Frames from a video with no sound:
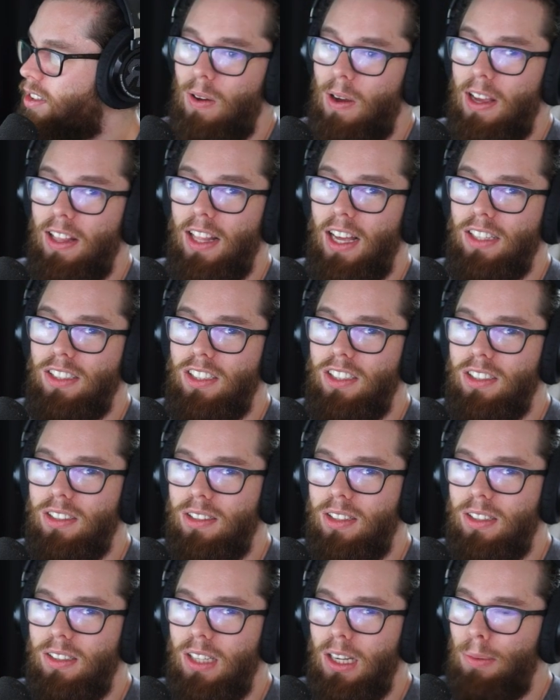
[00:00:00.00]
And that's just
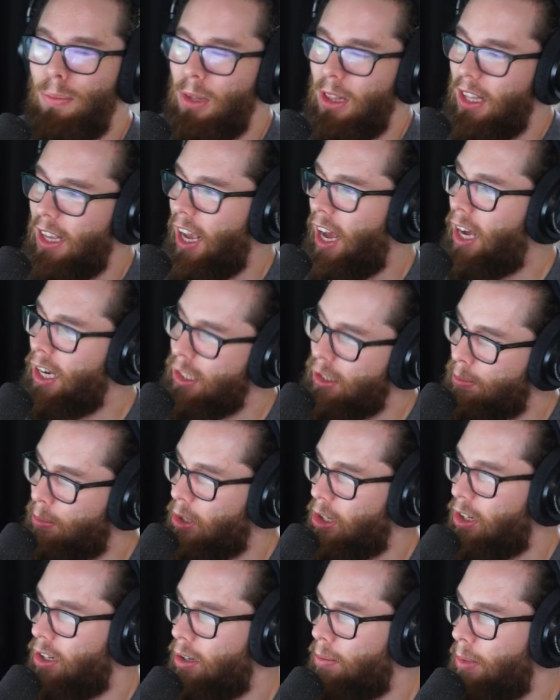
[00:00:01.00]
the tip of the
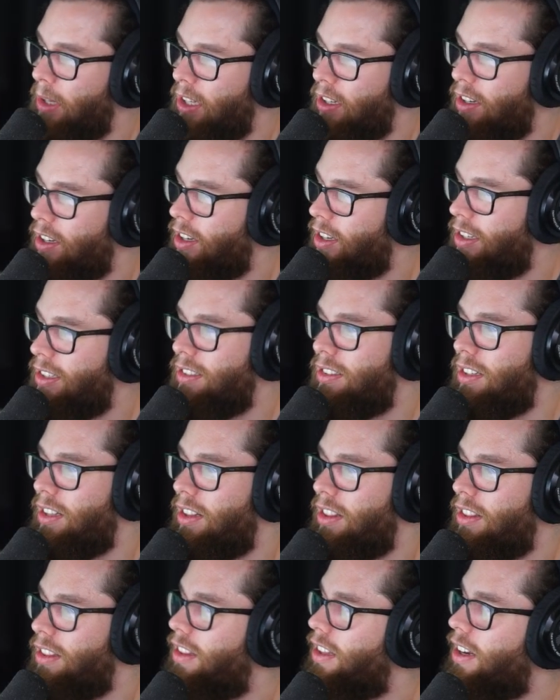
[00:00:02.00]
iceberg, because
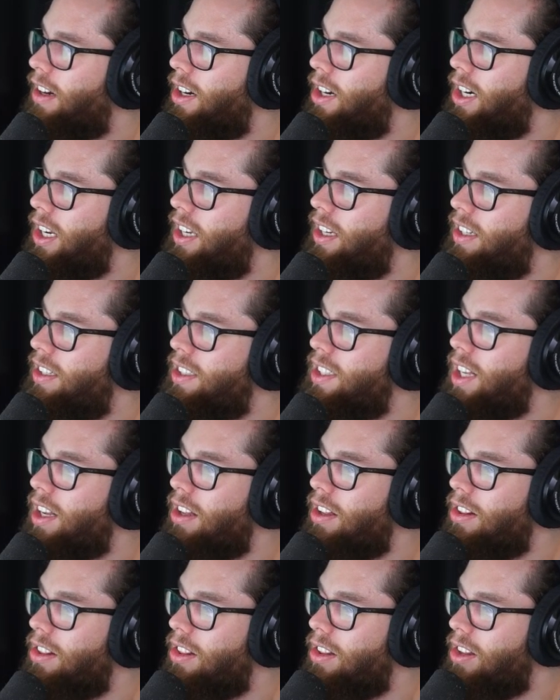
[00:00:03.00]
there is a
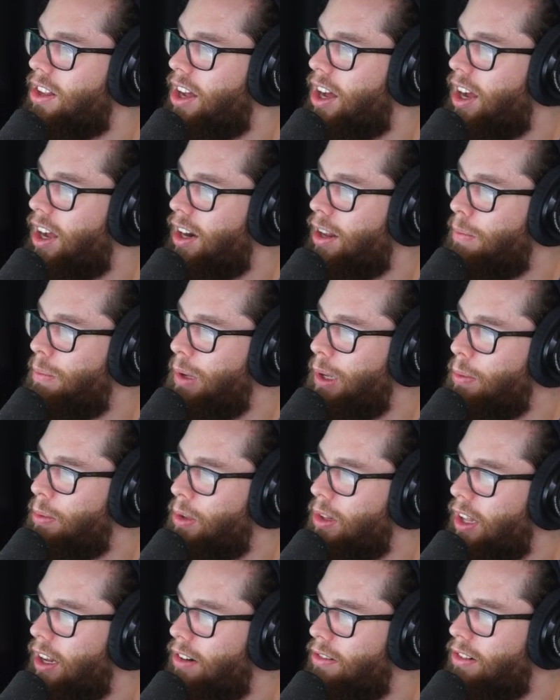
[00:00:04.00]
lot of people
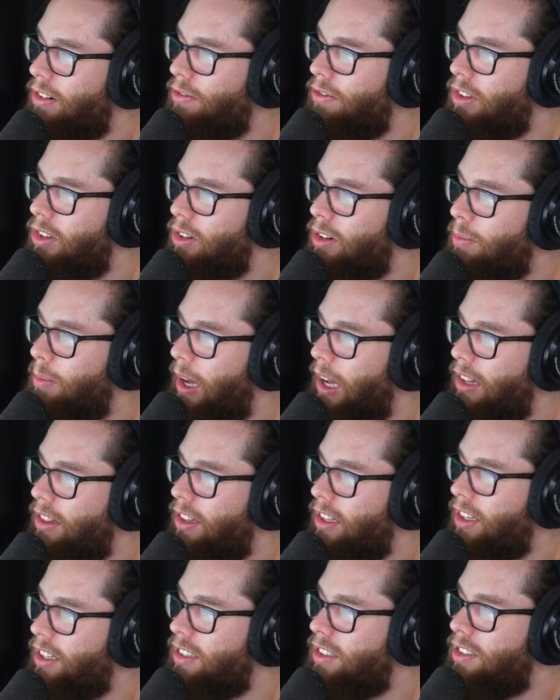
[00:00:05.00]
that reviewed about
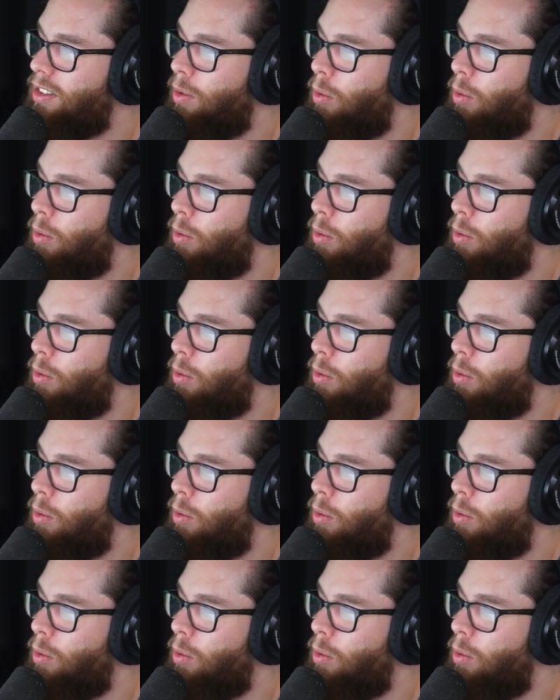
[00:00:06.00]
this,